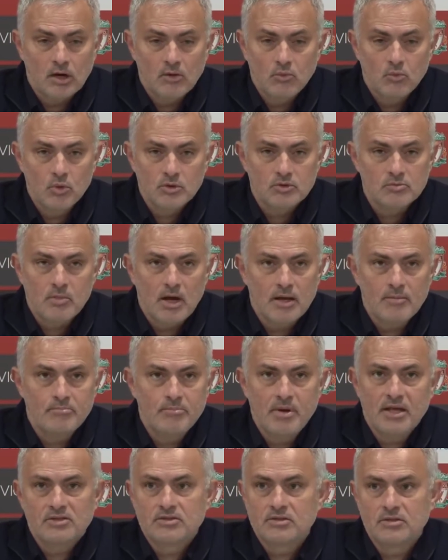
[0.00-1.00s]
Was my
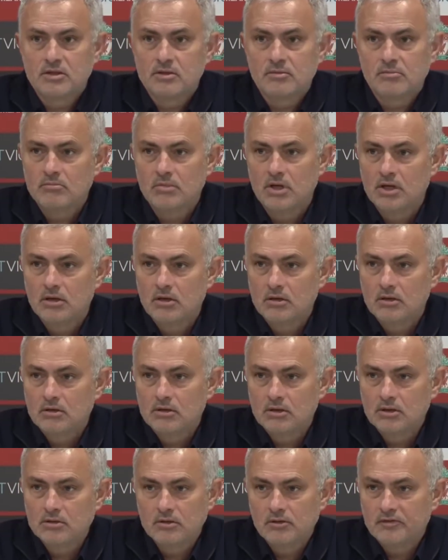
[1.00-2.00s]
best team
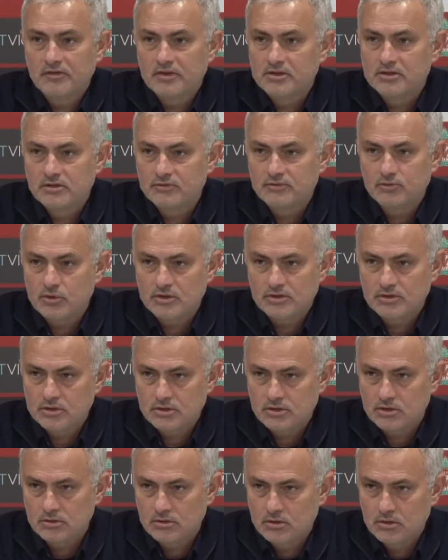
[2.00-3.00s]
in defensive
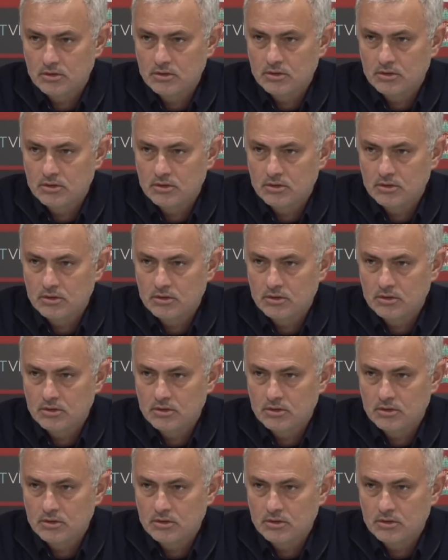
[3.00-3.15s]
transition.